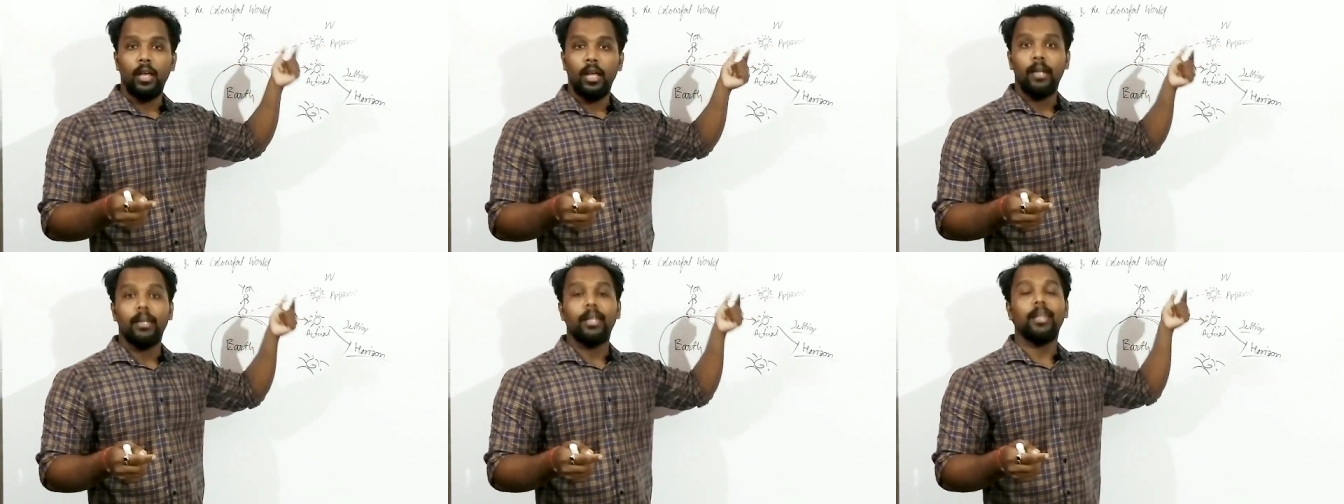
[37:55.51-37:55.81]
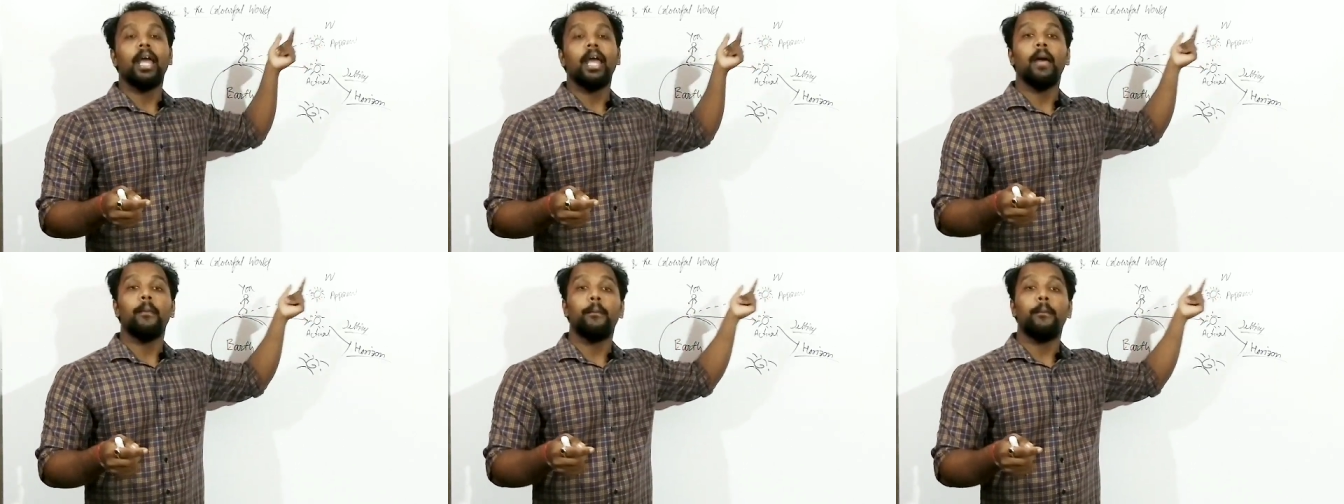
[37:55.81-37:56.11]
That
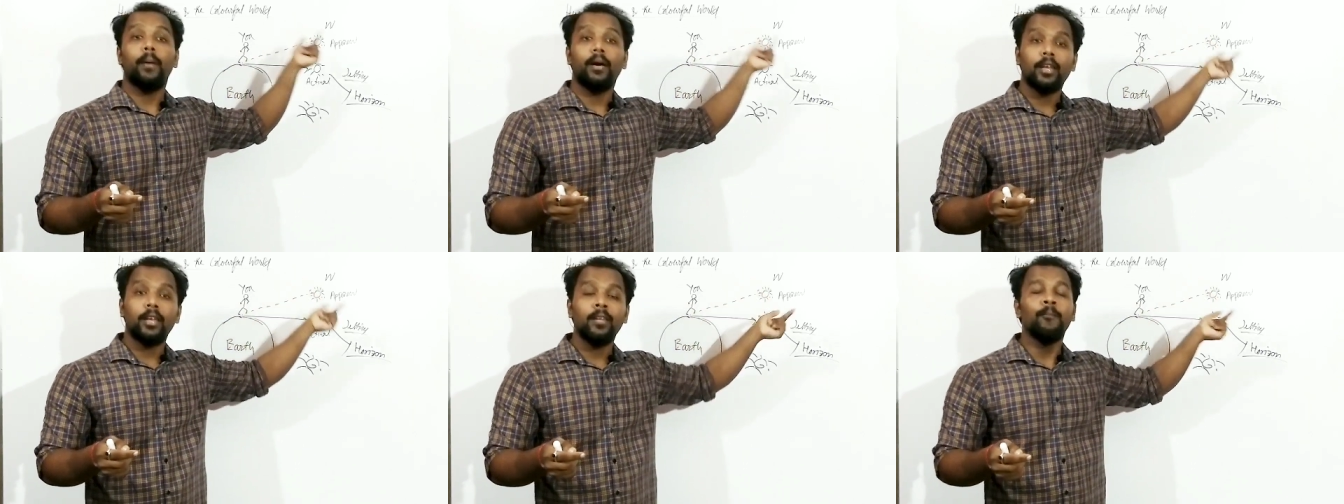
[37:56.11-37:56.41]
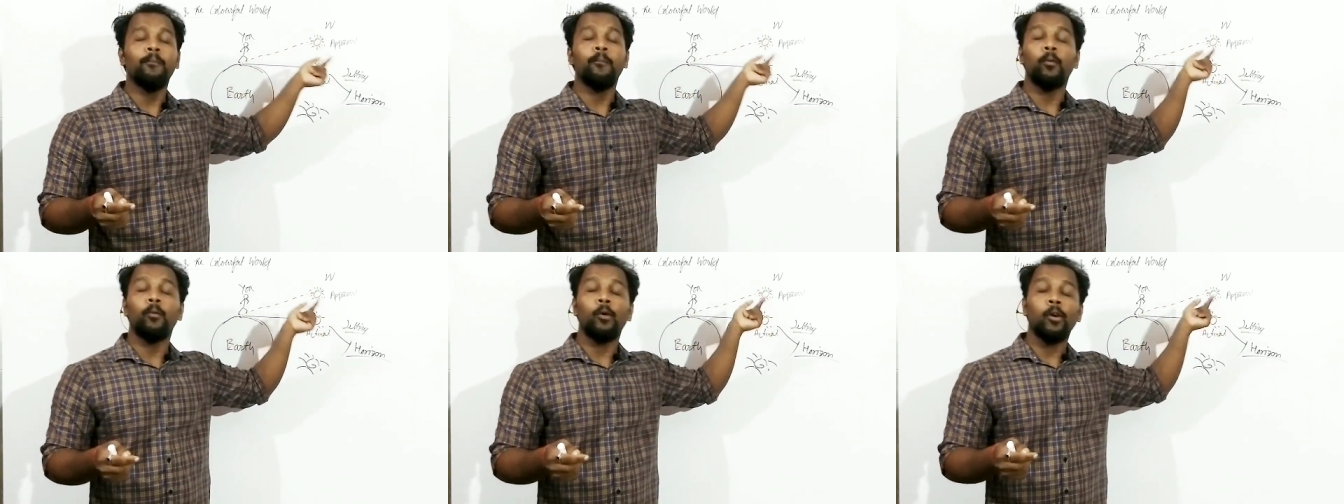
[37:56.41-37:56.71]

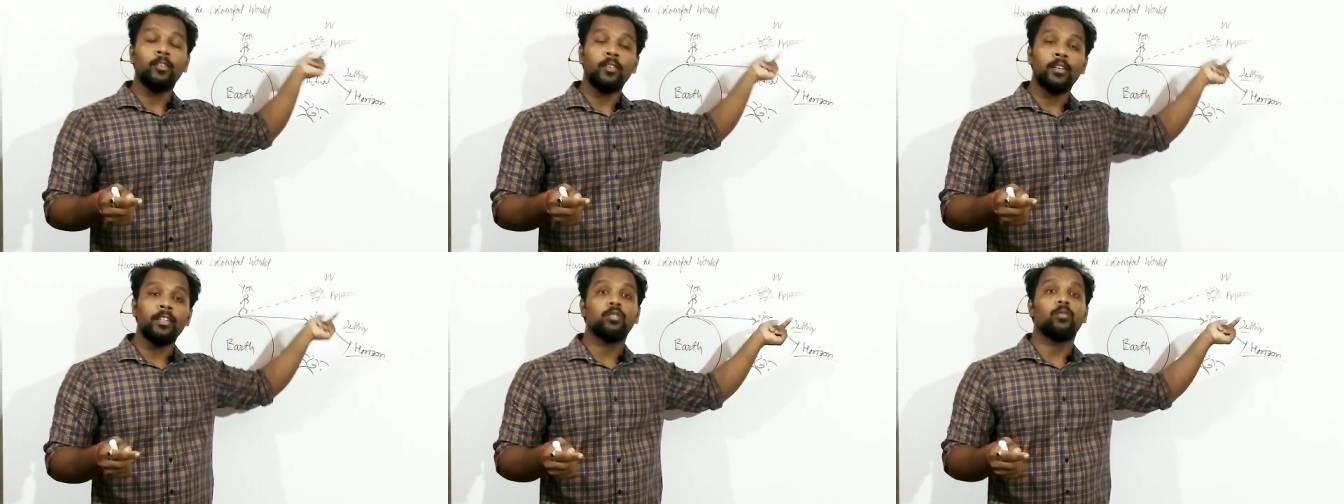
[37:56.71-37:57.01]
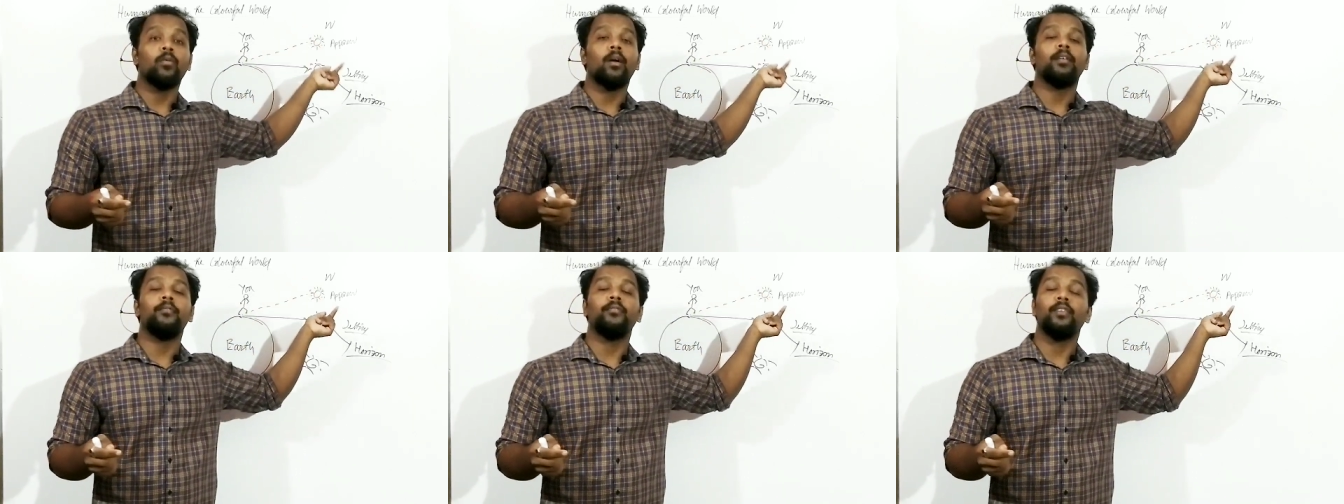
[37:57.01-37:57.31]
apparent position is
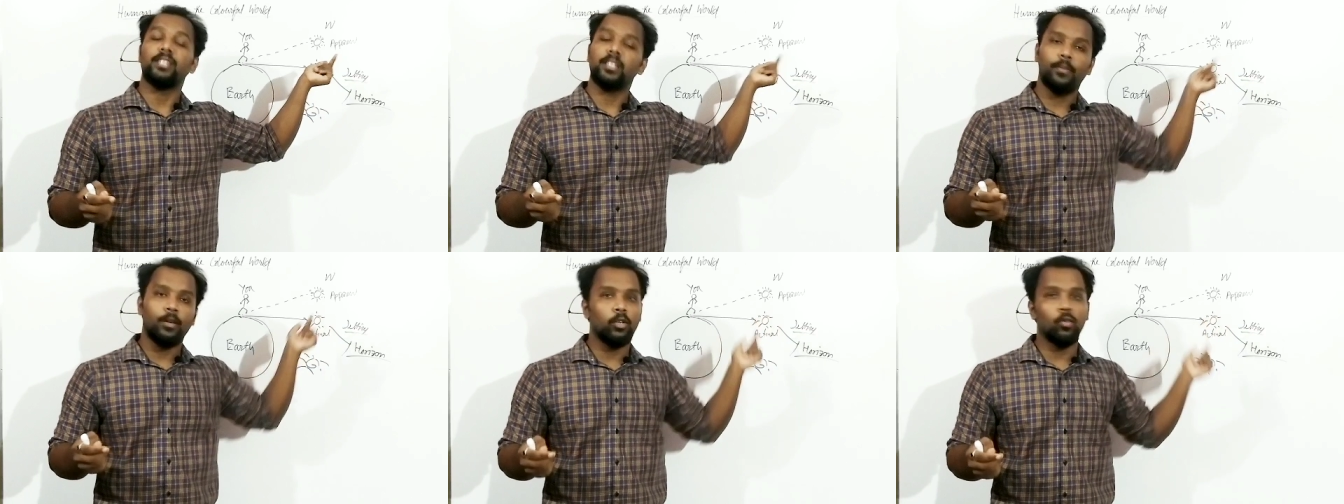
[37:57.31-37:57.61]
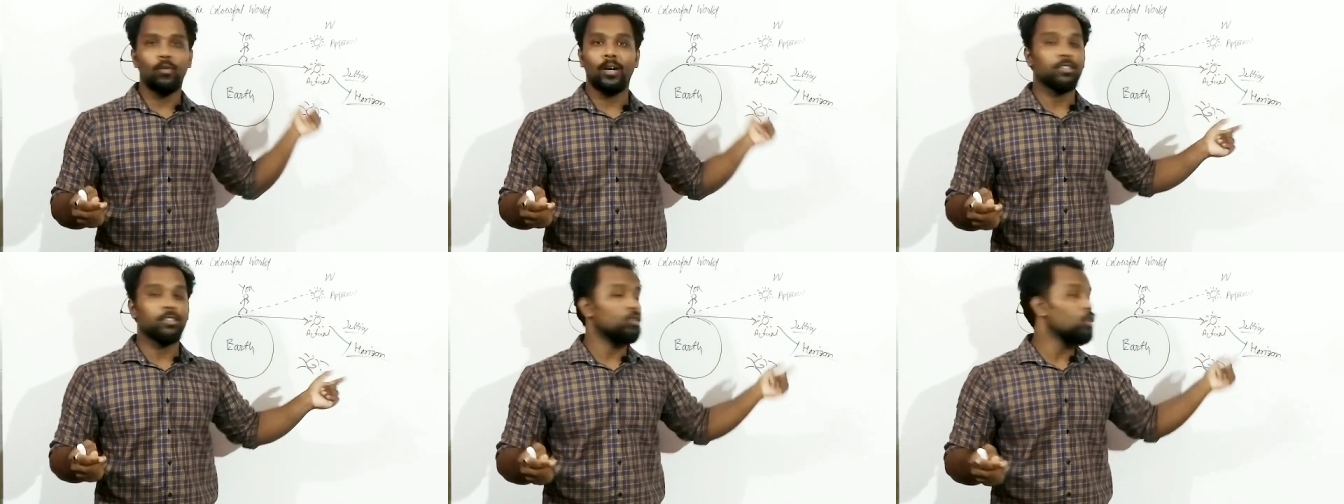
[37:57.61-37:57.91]
quite visible
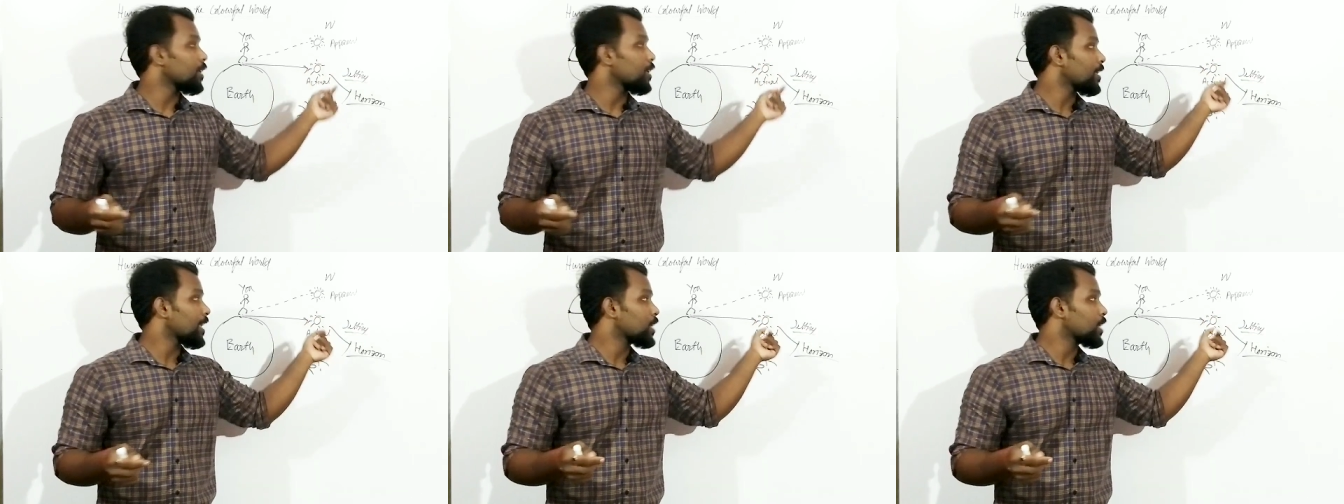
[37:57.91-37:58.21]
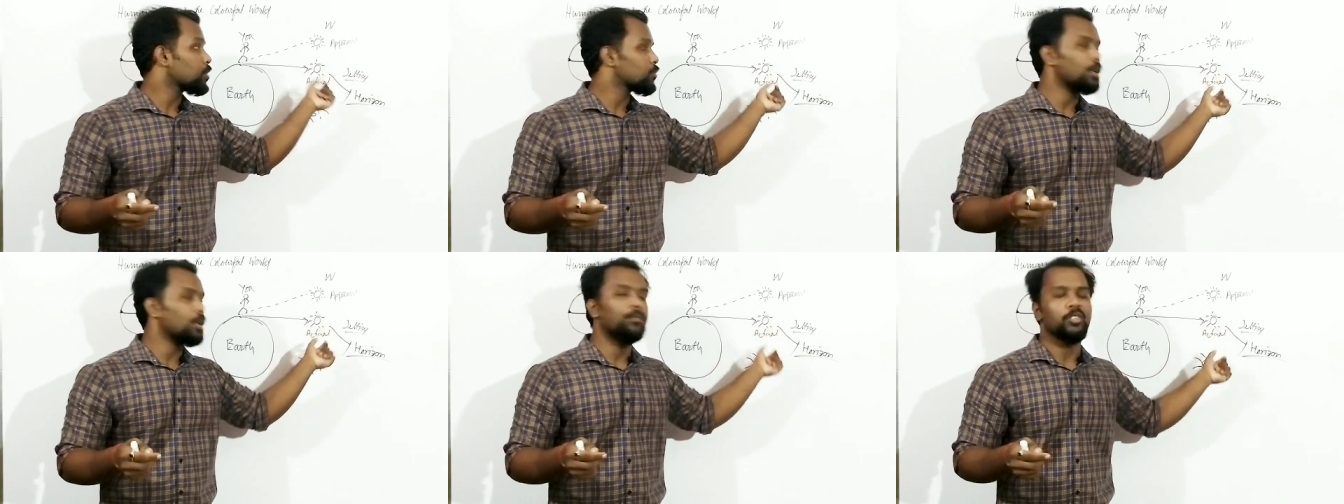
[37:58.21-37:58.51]
to us, not that
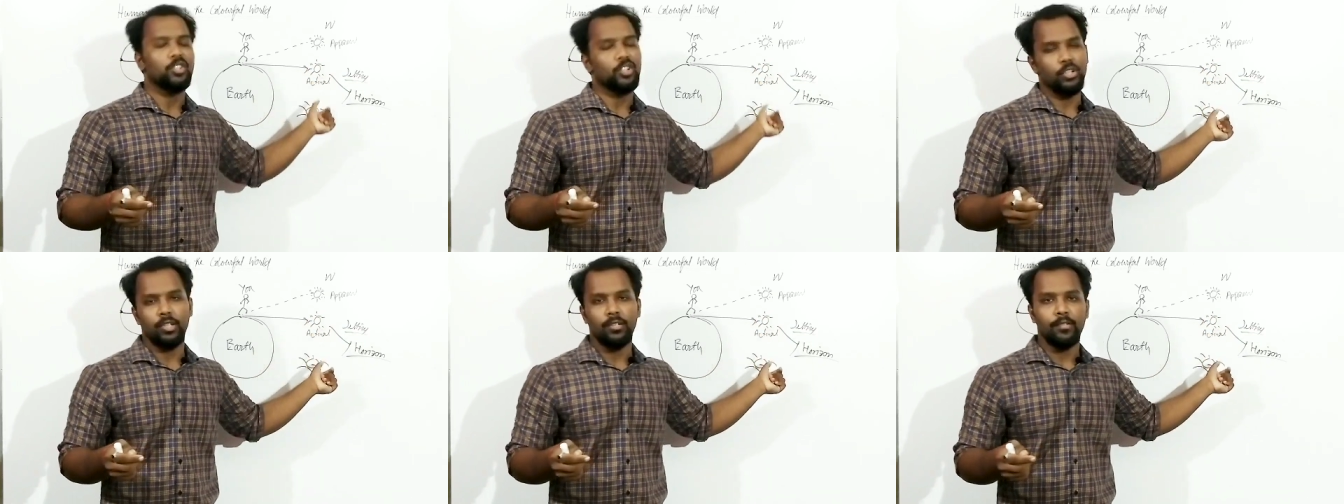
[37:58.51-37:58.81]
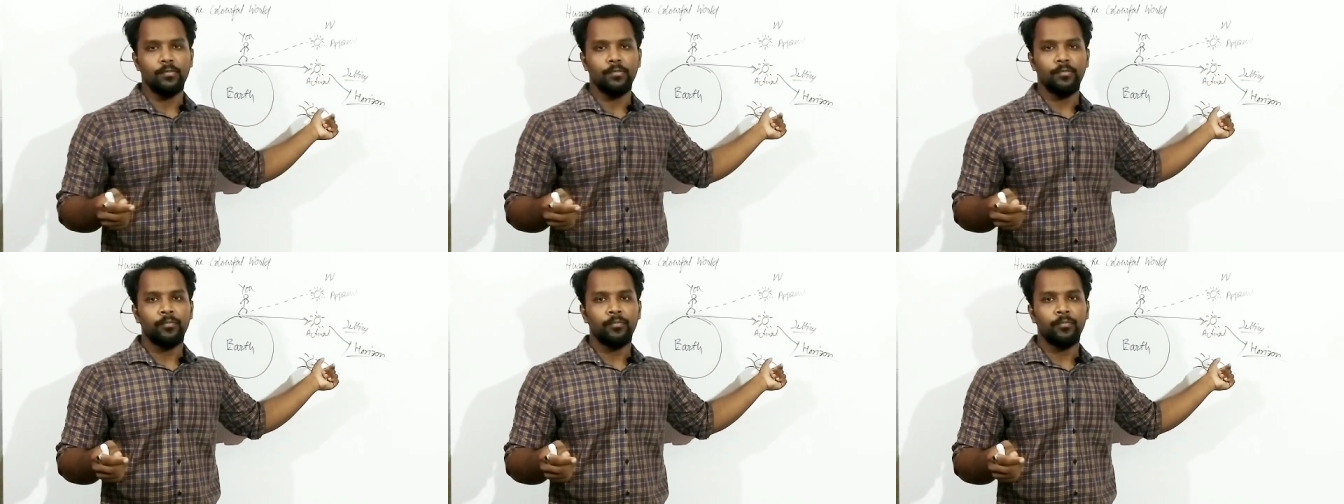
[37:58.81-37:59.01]
actual position.